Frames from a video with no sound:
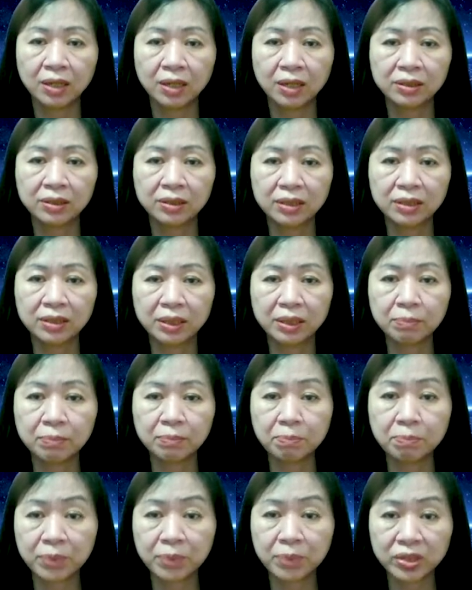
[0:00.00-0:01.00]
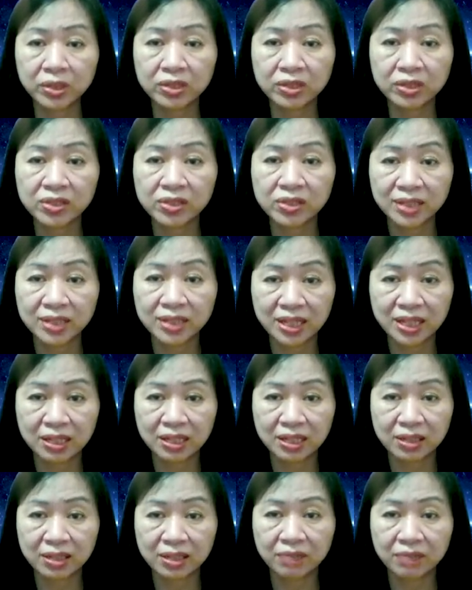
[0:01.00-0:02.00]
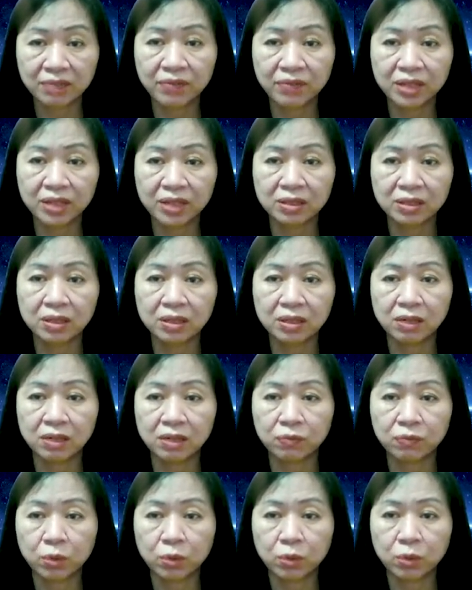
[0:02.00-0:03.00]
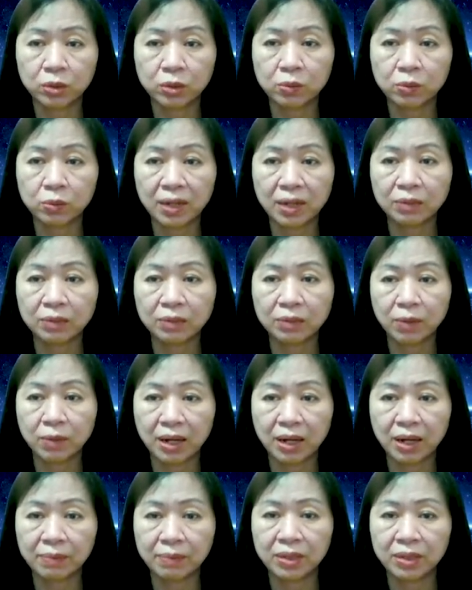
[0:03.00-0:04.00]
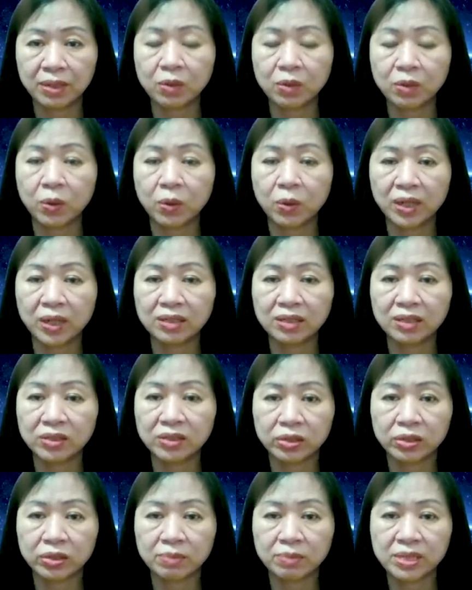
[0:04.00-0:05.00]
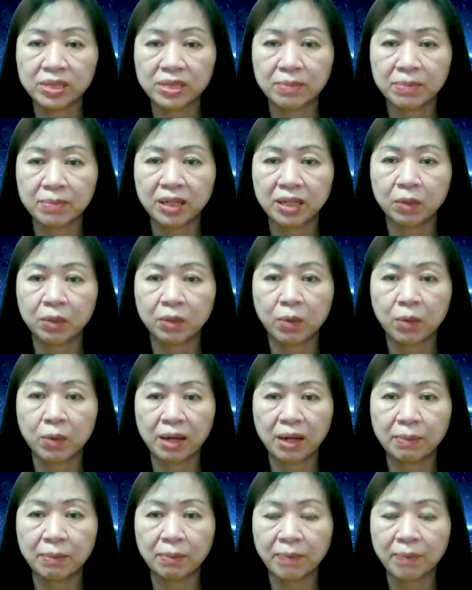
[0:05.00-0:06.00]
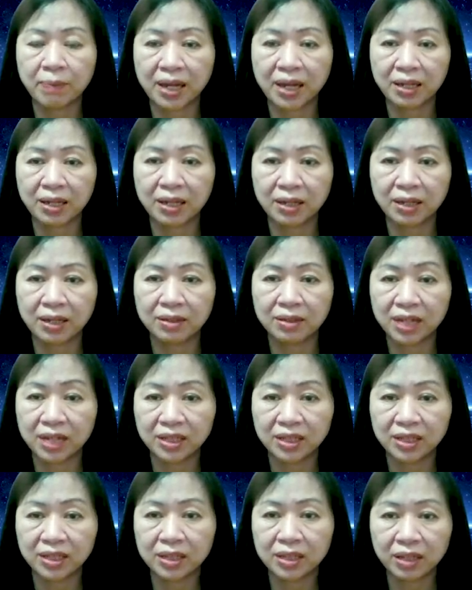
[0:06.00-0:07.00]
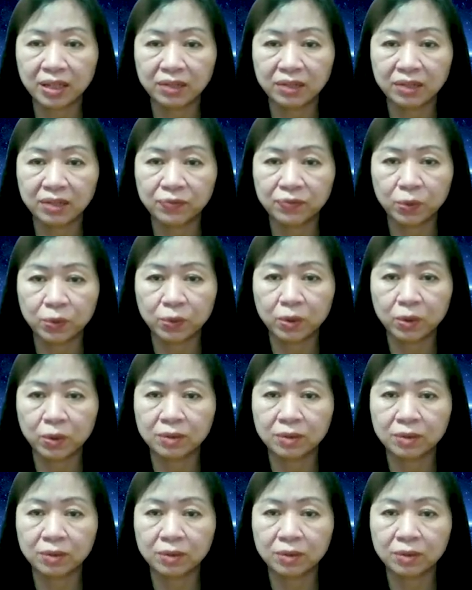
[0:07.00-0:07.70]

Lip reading: Tim Berners-Lee, the inventor of World Wide Web, coined the term semantic web back in 1994.